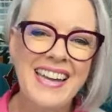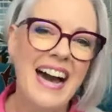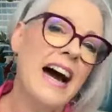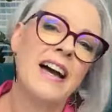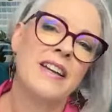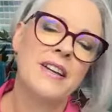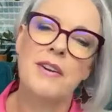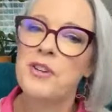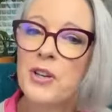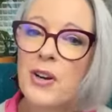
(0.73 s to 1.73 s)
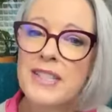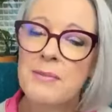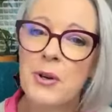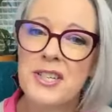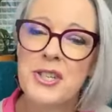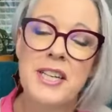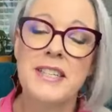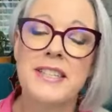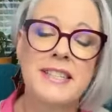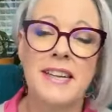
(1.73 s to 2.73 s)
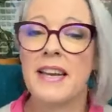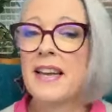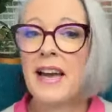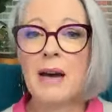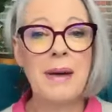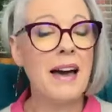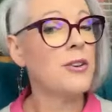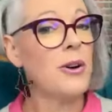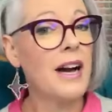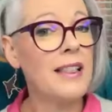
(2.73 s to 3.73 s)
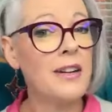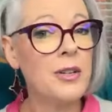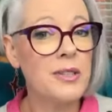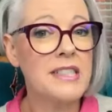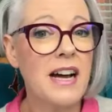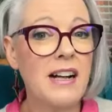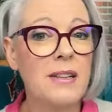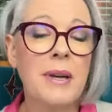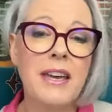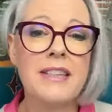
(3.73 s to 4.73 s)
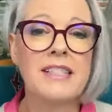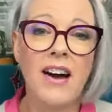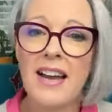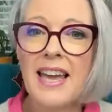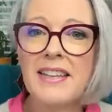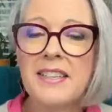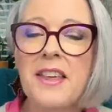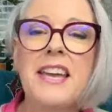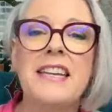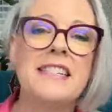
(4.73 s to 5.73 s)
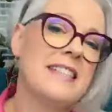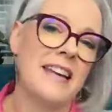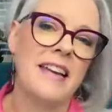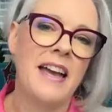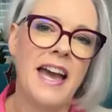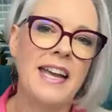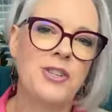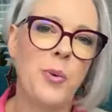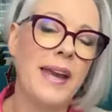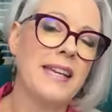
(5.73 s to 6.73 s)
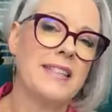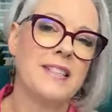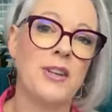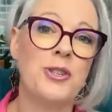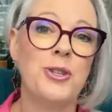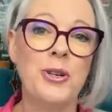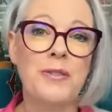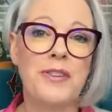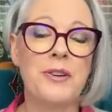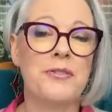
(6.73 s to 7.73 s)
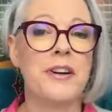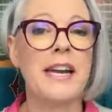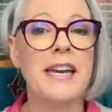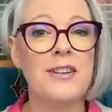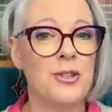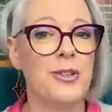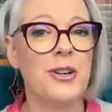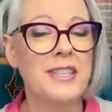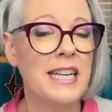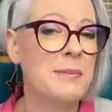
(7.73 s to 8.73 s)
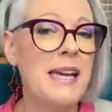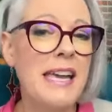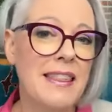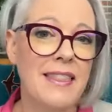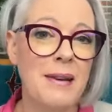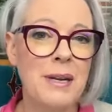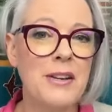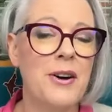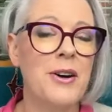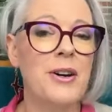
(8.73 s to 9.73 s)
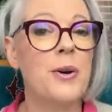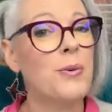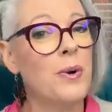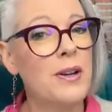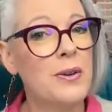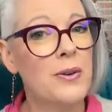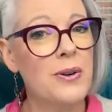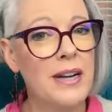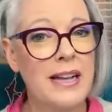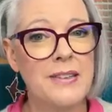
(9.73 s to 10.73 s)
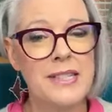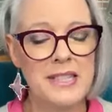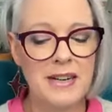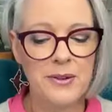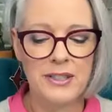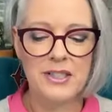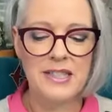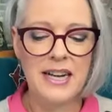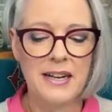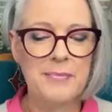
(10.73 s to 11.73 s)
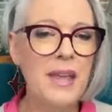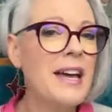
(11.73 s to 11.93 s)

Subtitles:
Hey, have you got some questions about your colour or your style? Because I answer these each week. So do feel free to contact me and let me know what your colour and style questions are.